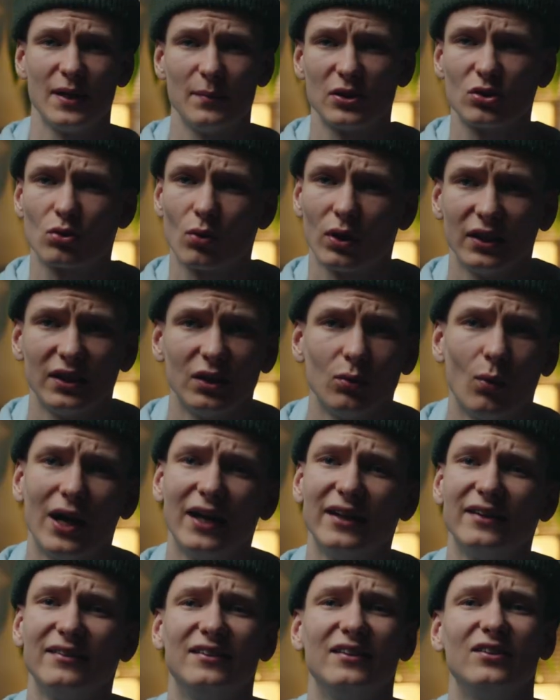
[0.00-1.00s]
image quality
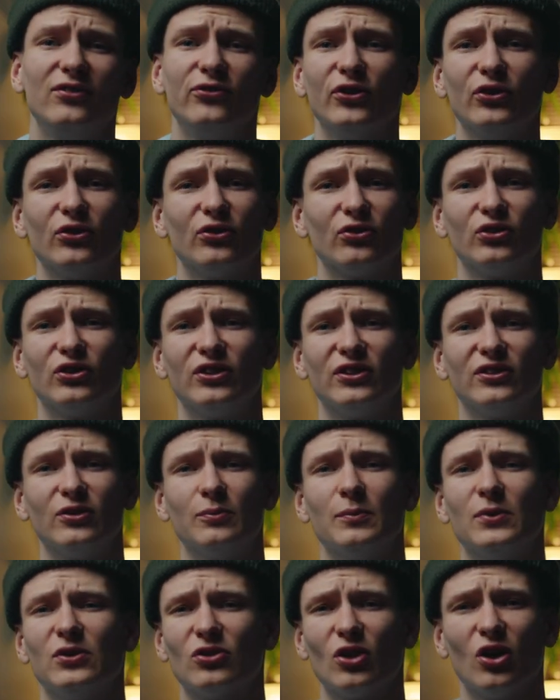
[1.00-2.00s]
wise, this filter
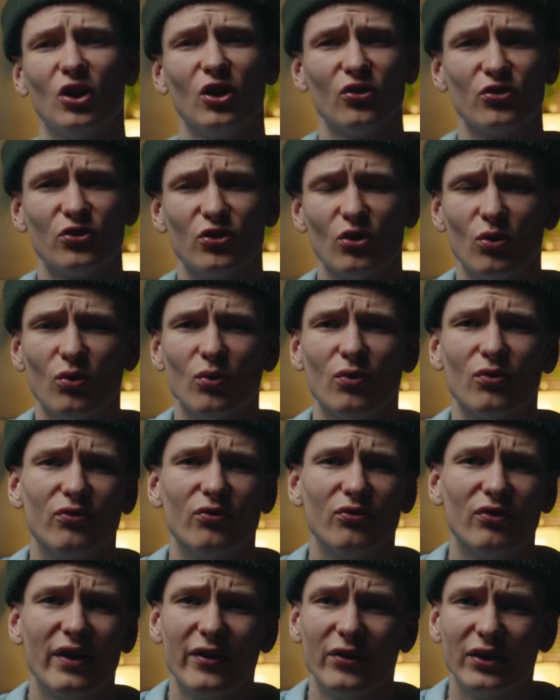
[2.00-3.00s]
system is also
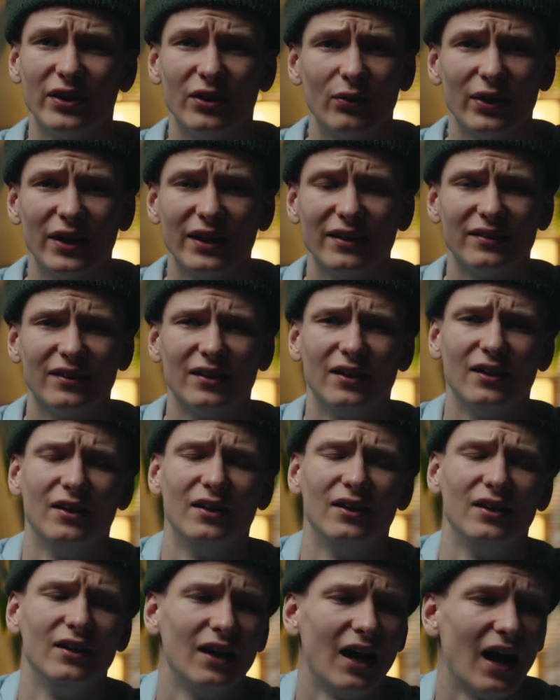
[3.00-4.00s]
very great.
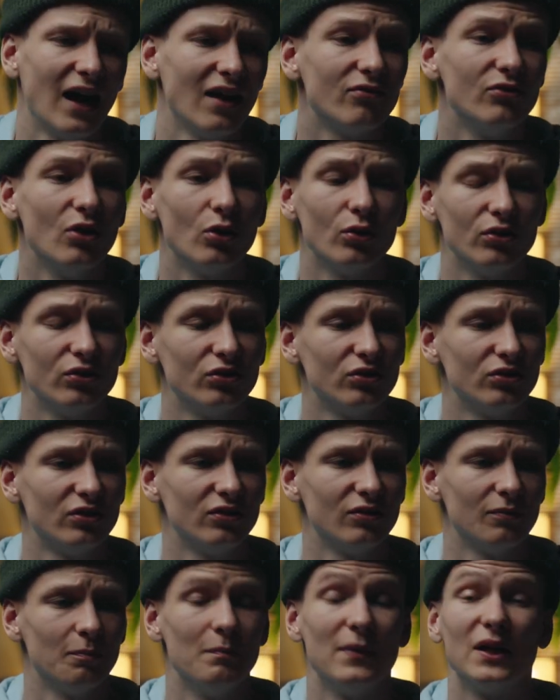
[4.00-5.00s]
I've
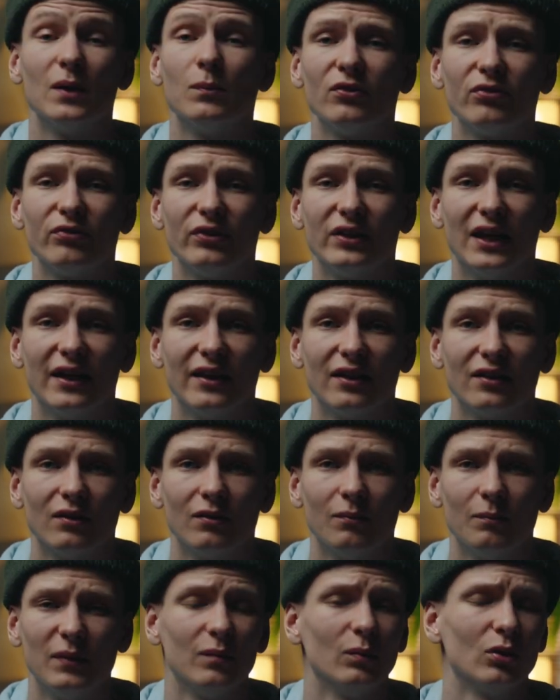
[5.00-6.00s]
noticed minimal vignetting,
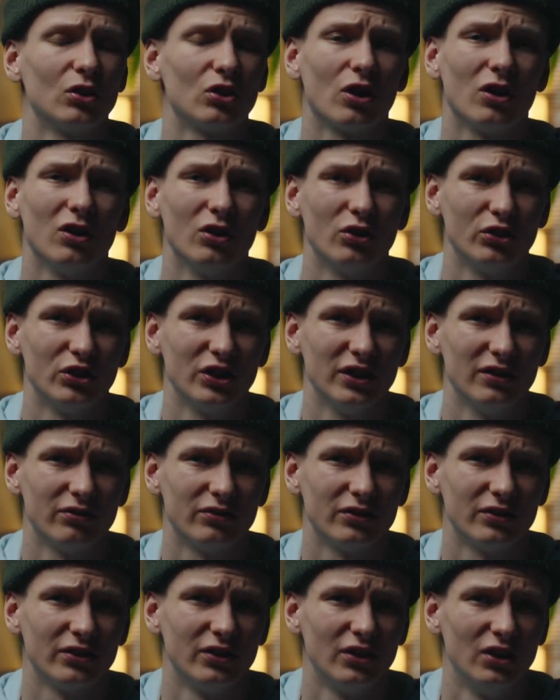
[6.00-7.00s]
minimal color
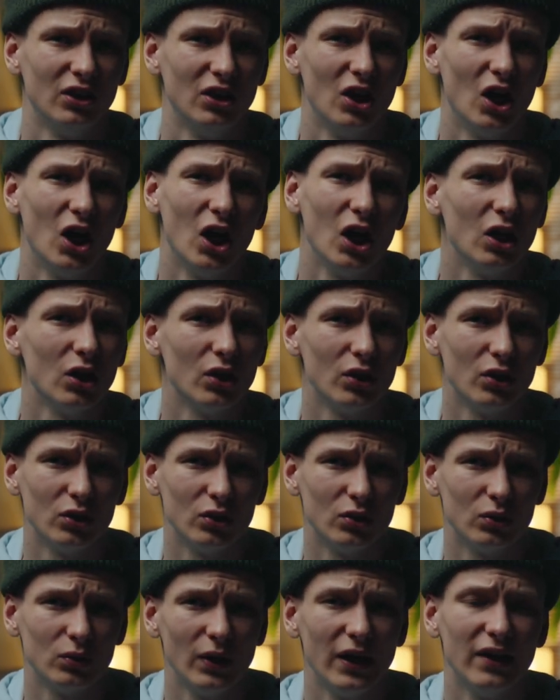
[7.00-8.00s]
shift.
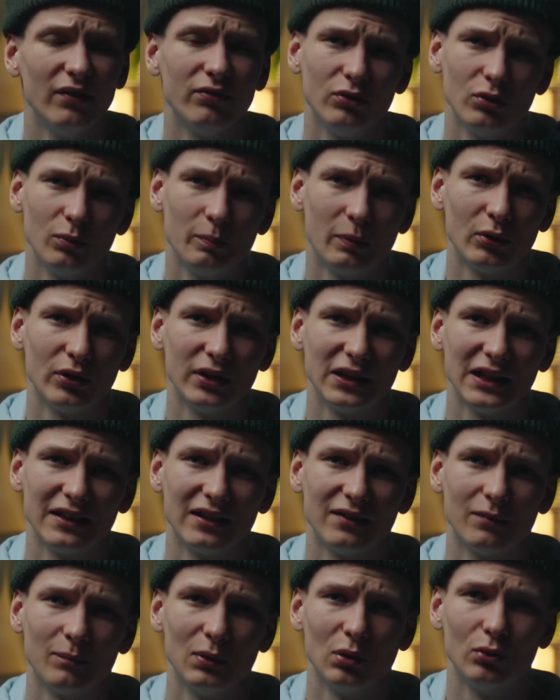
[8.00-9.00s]
Although if you point it at
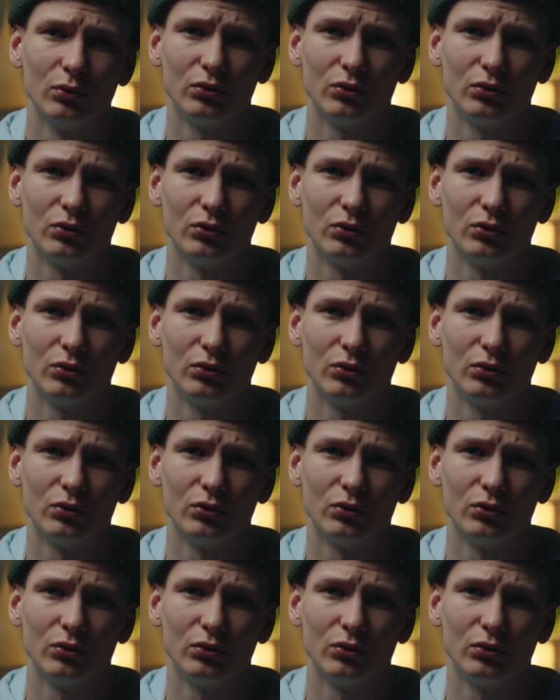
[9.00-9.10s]
a blue